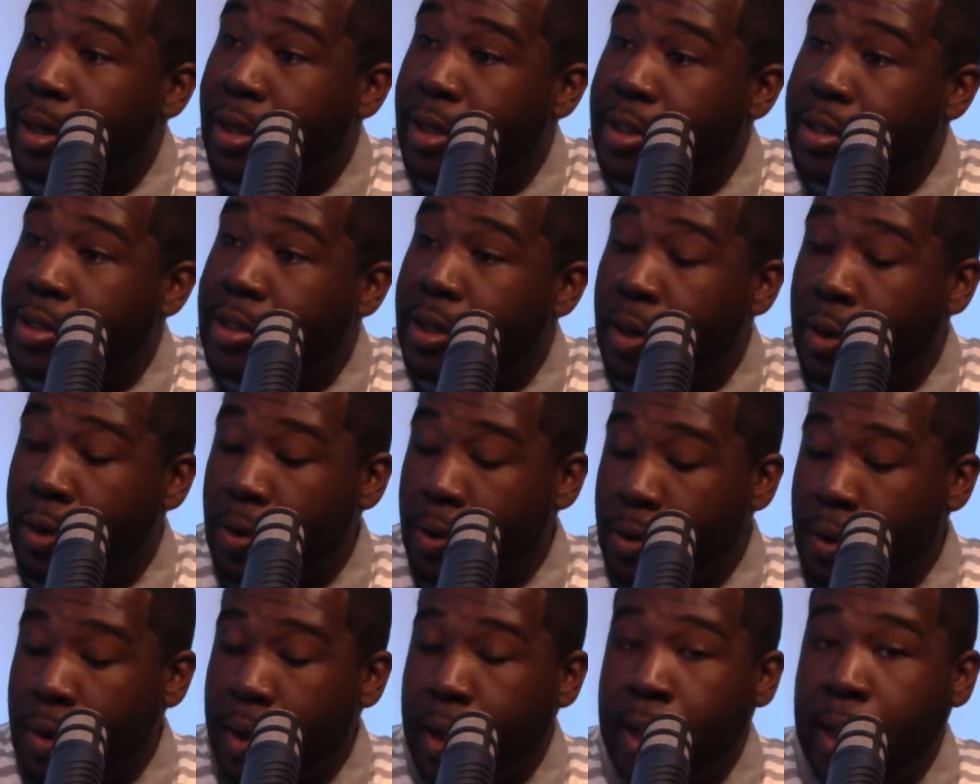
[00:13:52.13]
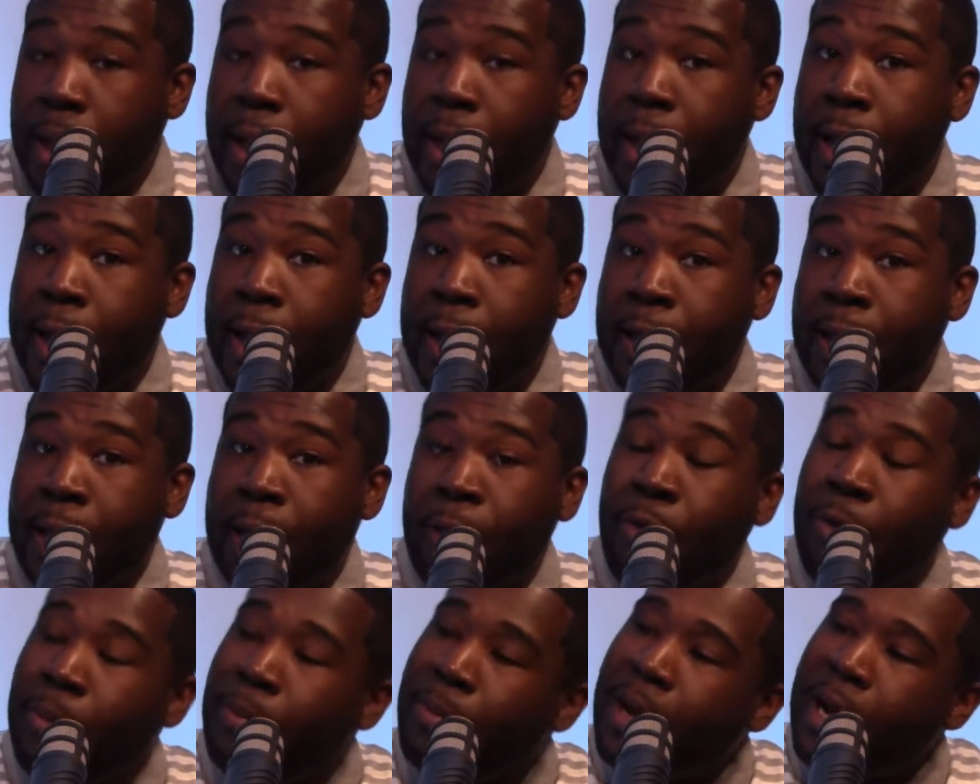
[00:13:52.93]
So
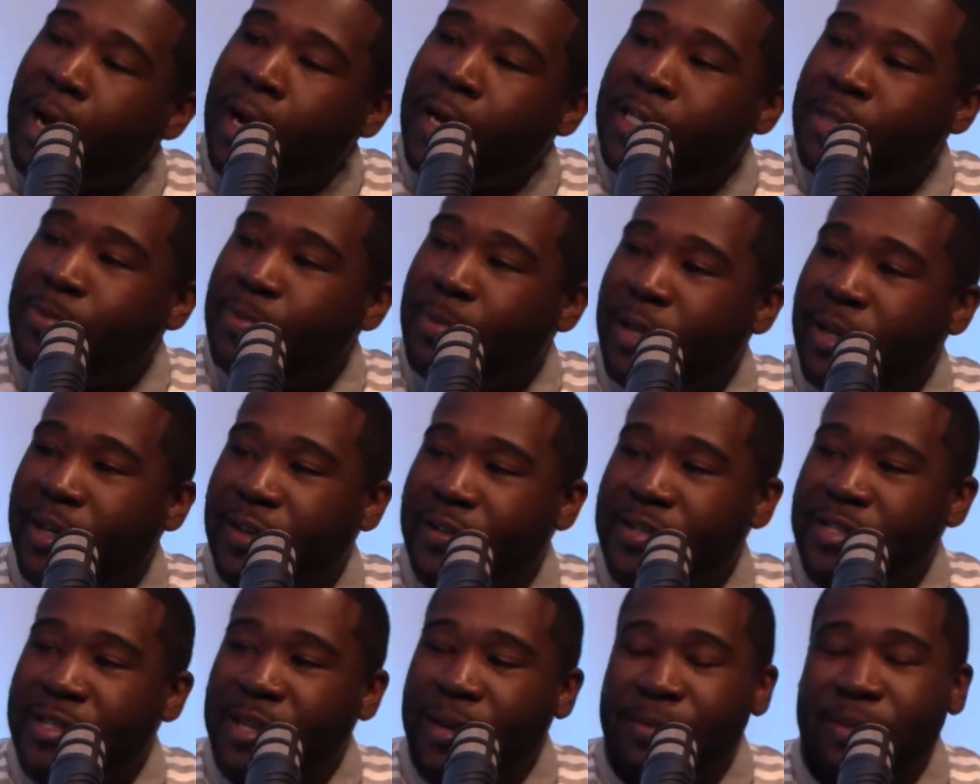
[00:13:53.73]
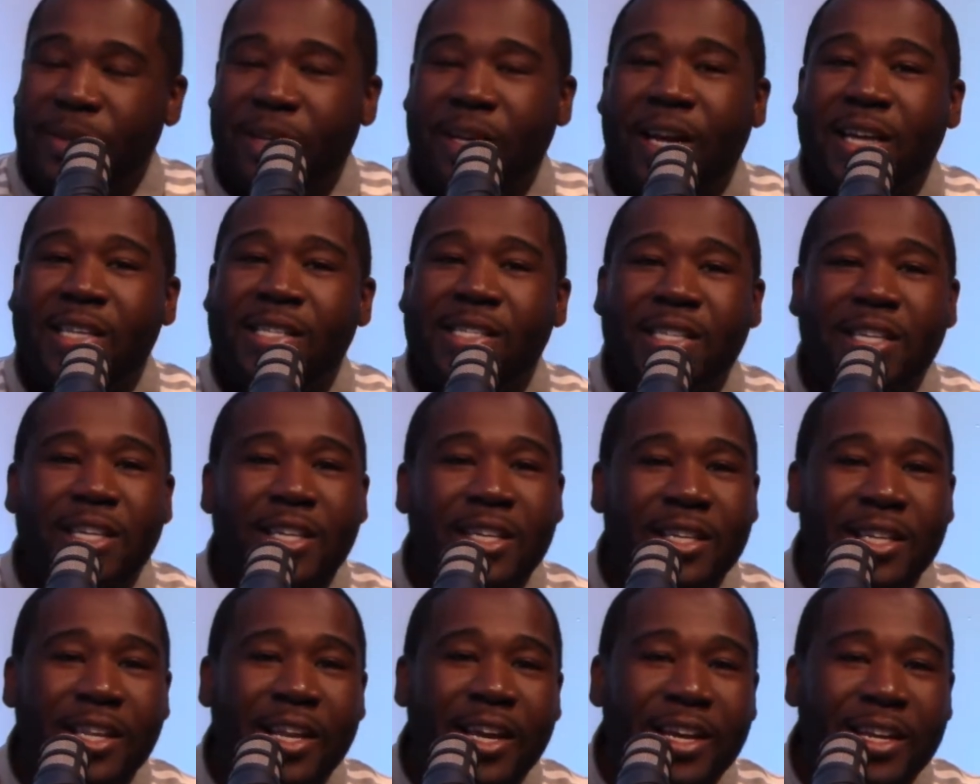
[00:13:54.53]
it reminds me of something I
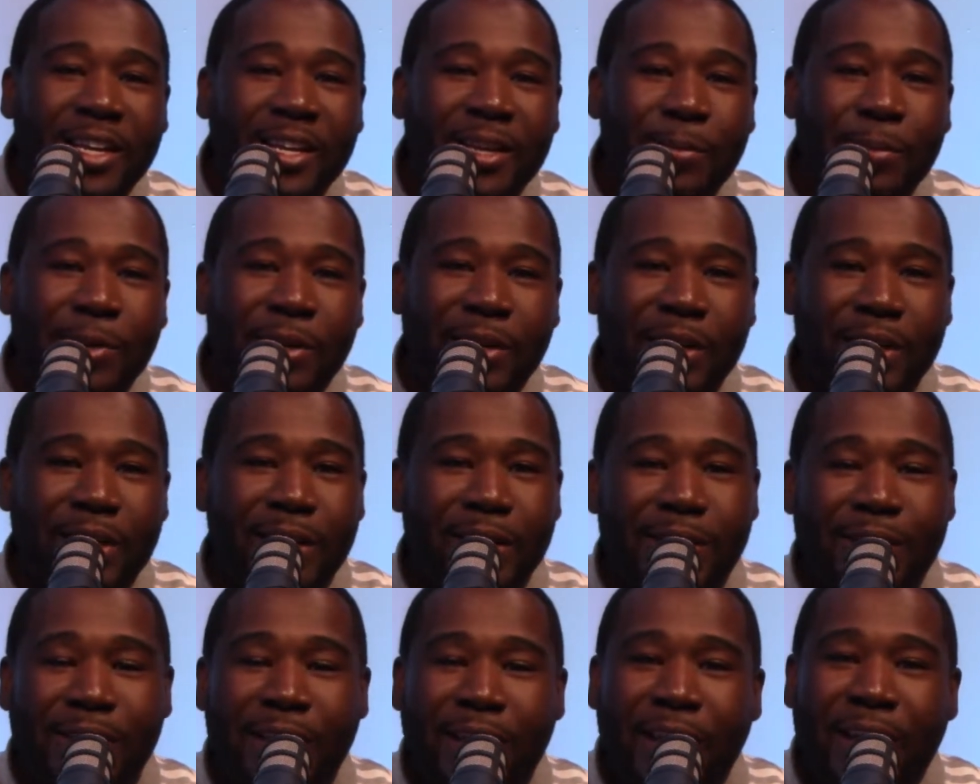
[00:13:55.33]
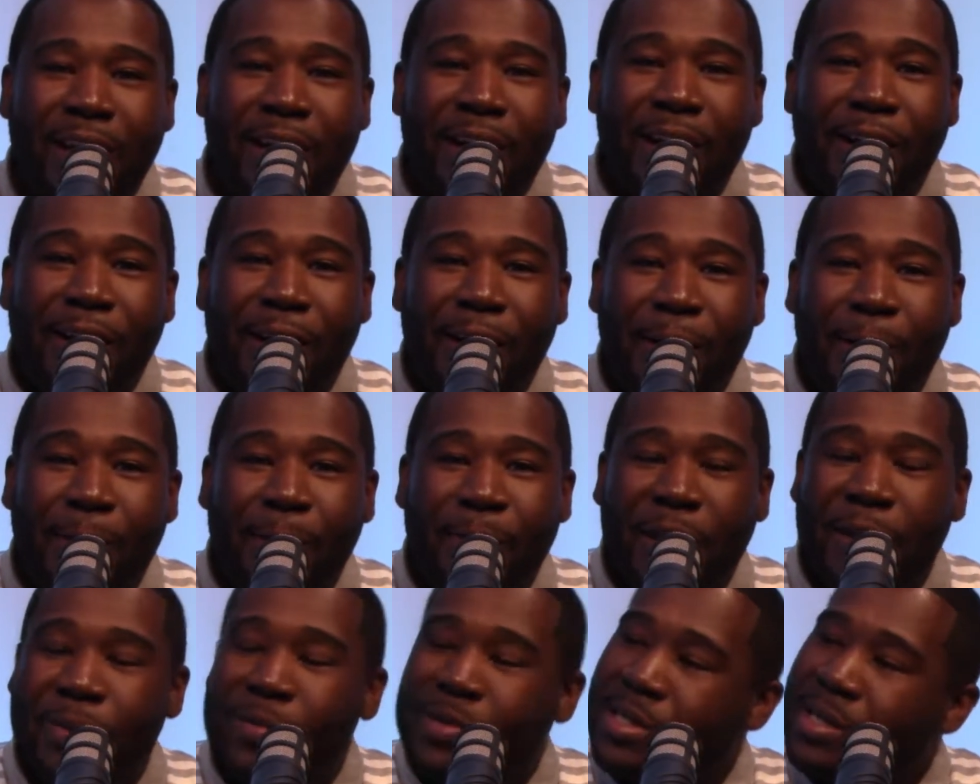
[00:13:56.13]
seen lately, because
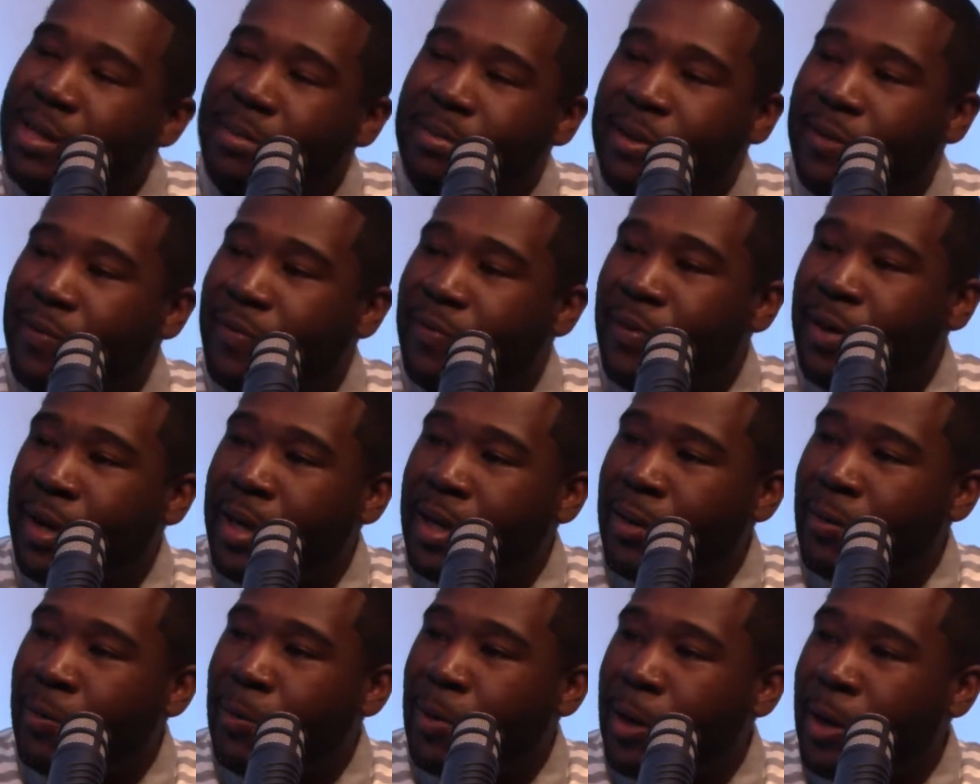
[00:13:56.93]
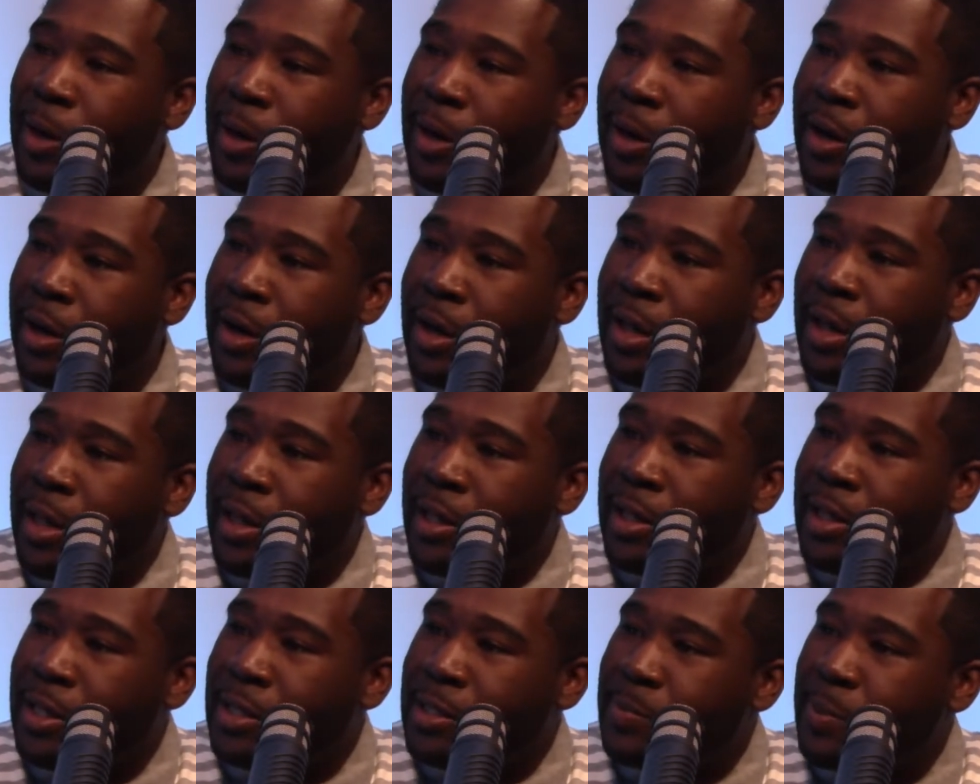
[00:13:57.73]
it was something funny where
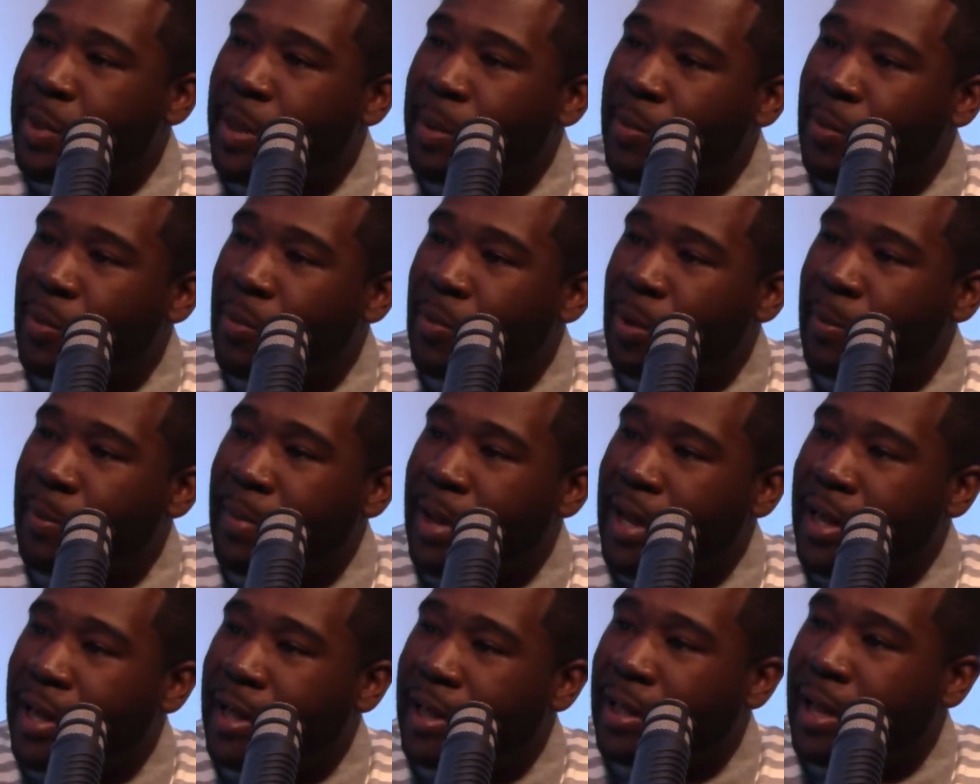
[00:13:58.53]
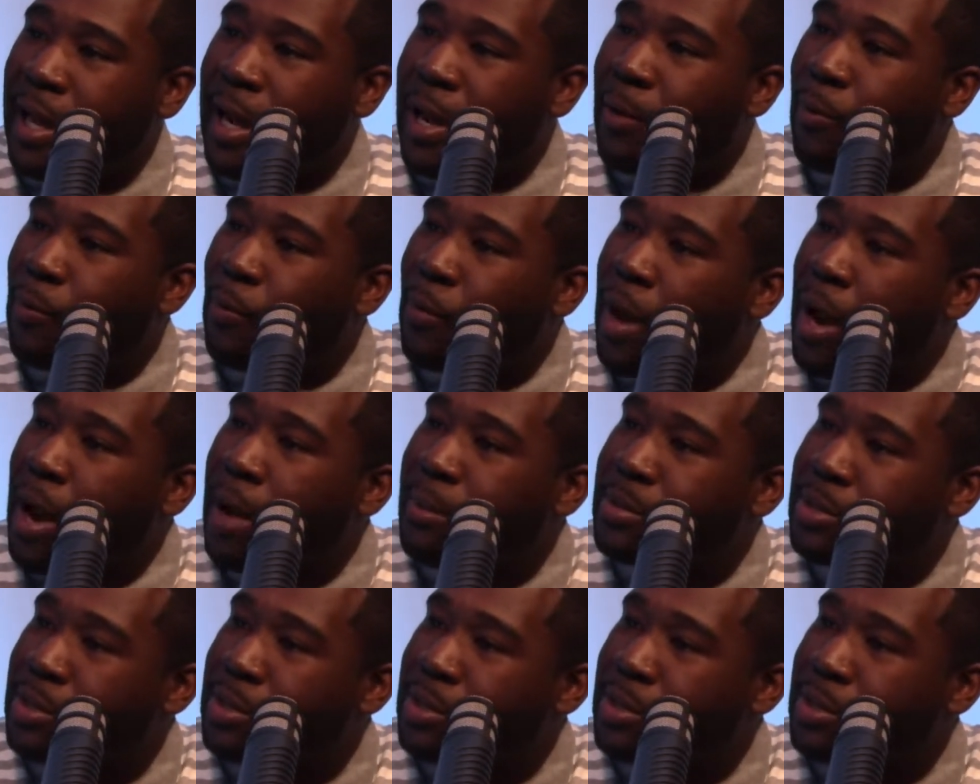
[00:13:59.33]
these people were making like rap